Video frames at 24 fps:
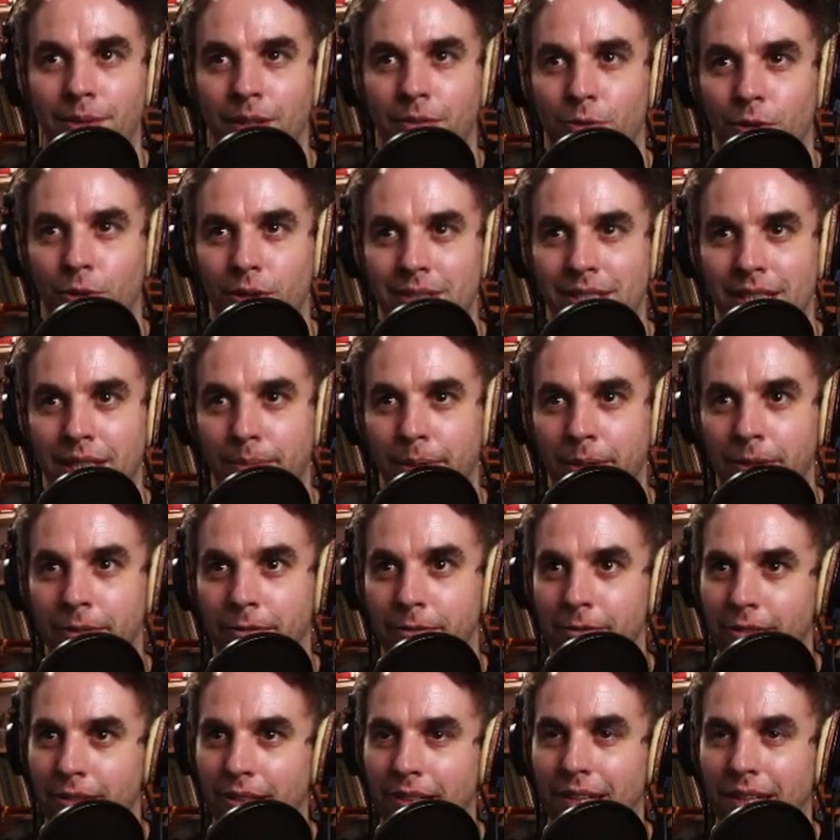maybe a forcing
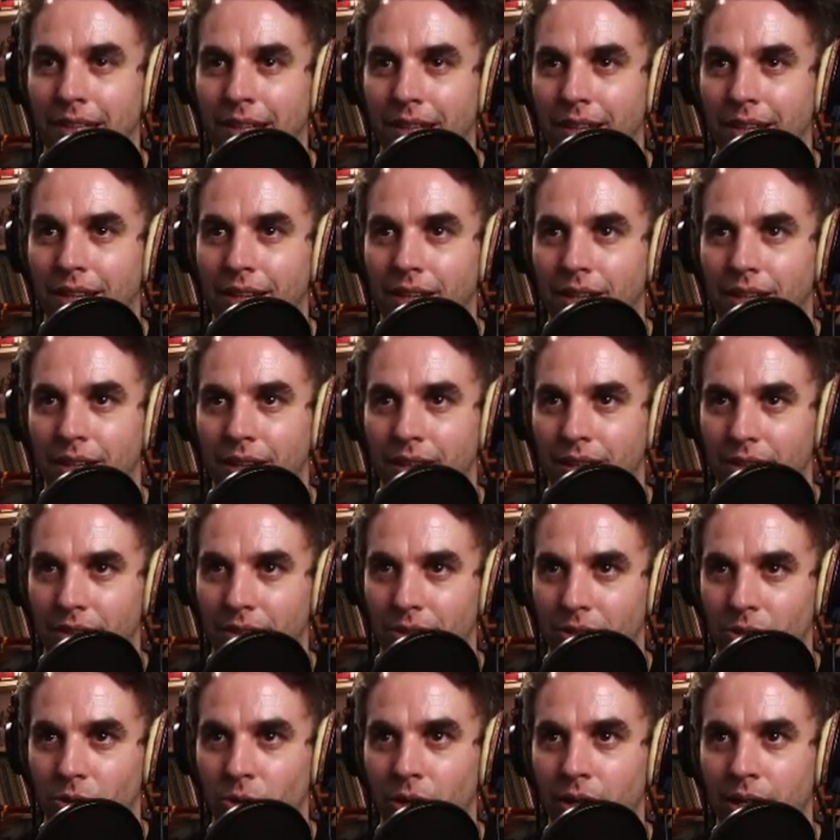move
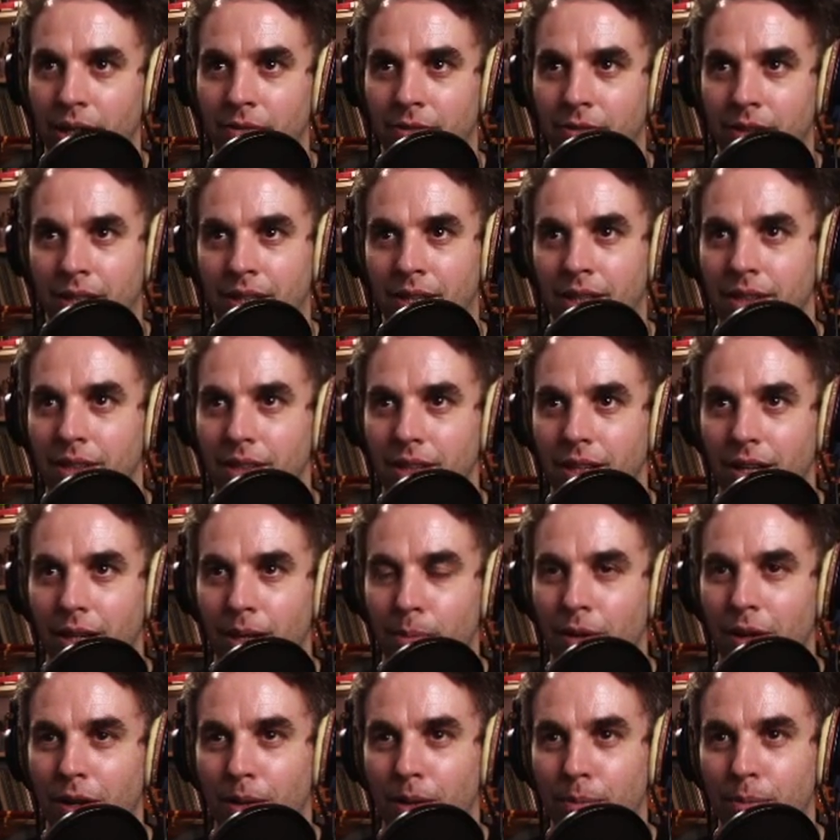or even
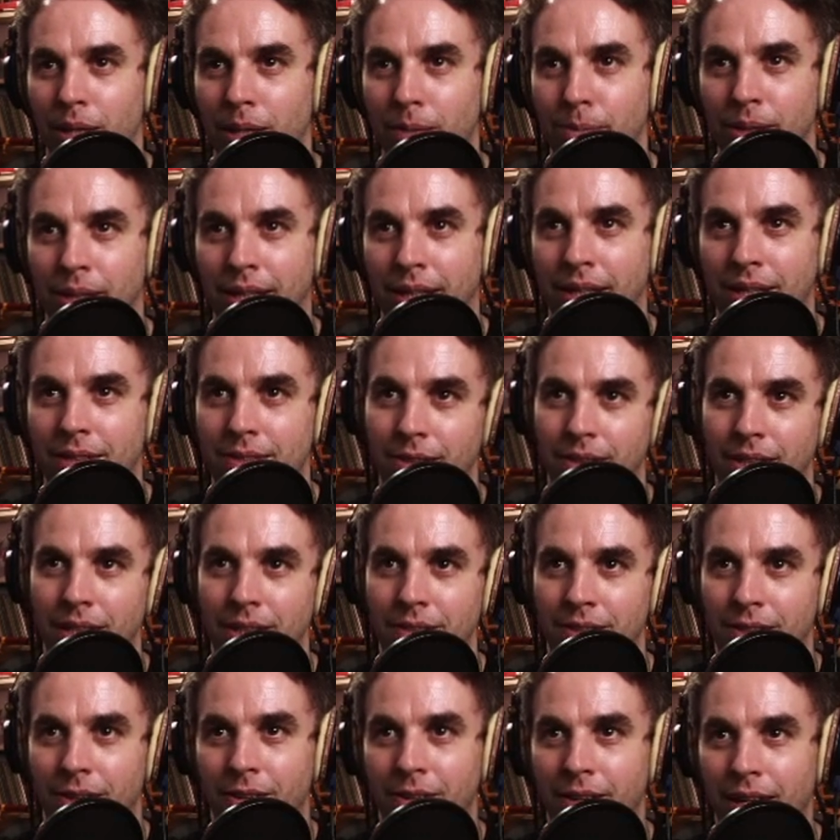a big play. So
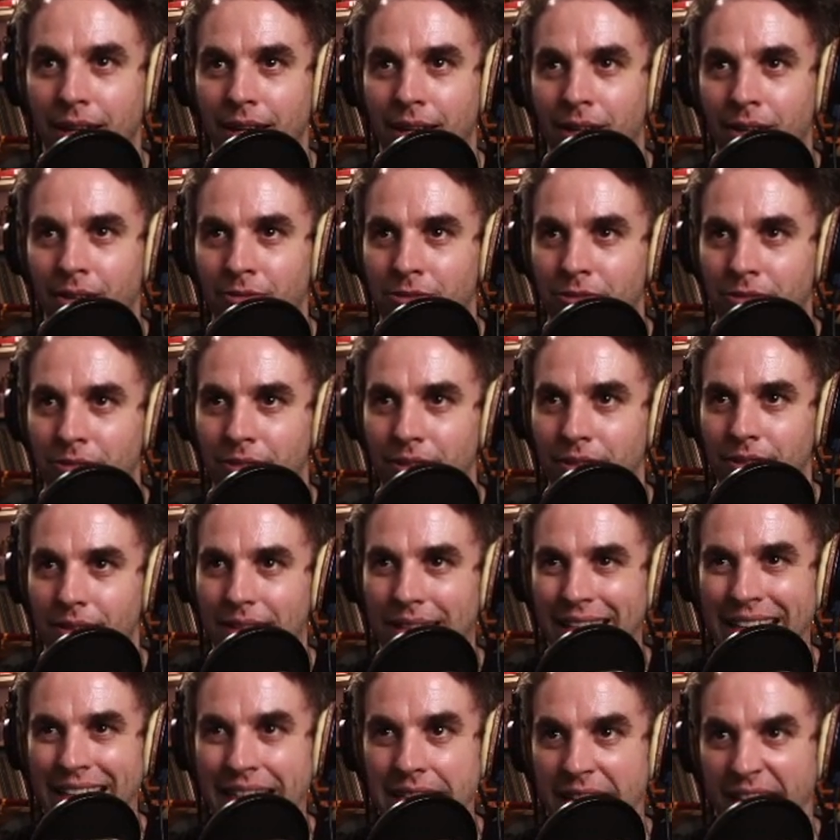these are all kind of
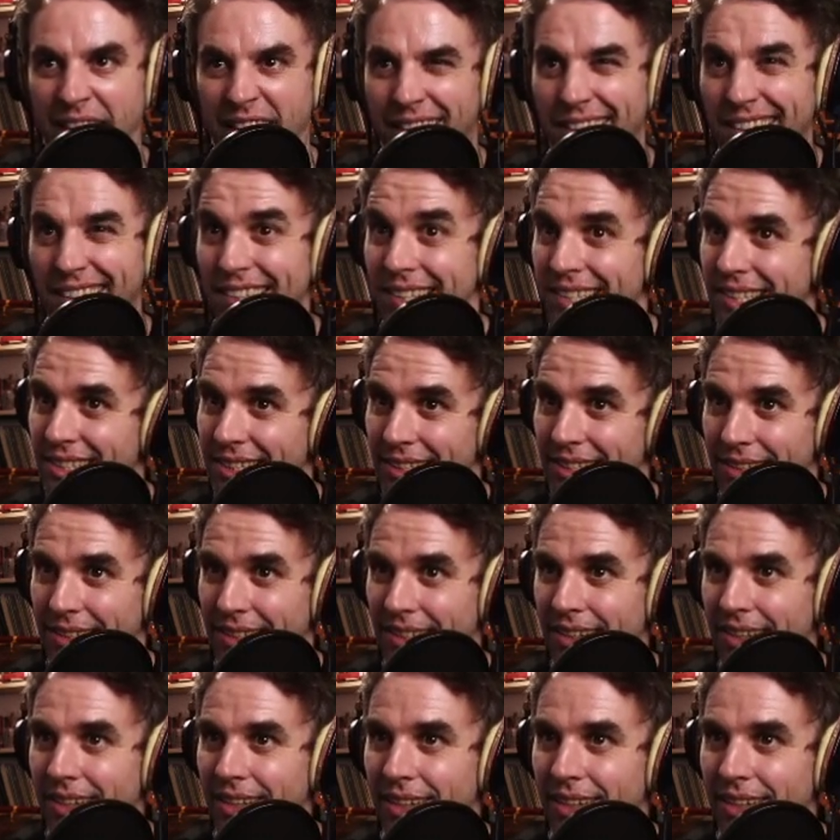ideas